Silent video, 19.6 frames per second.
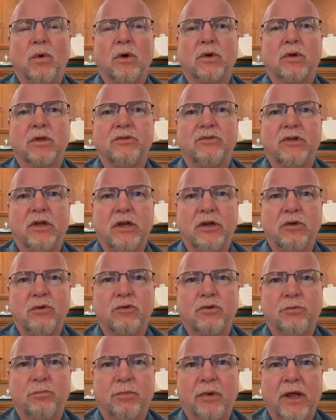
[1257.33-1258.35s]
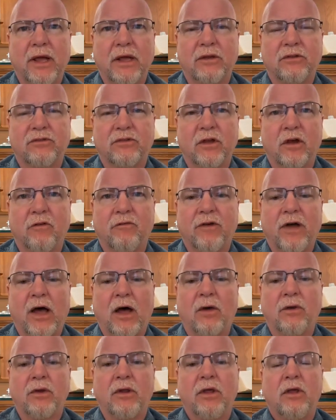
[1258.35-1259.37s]
will continue to play itself
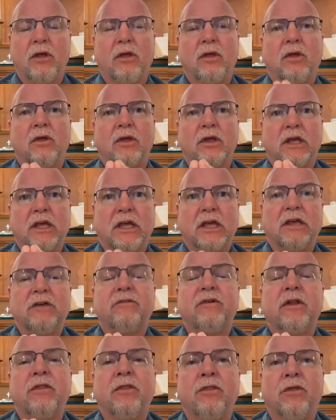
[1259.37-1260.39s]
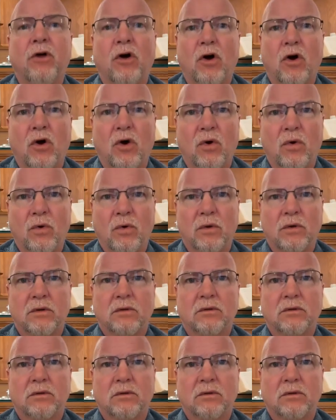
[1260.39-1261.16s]
out, even though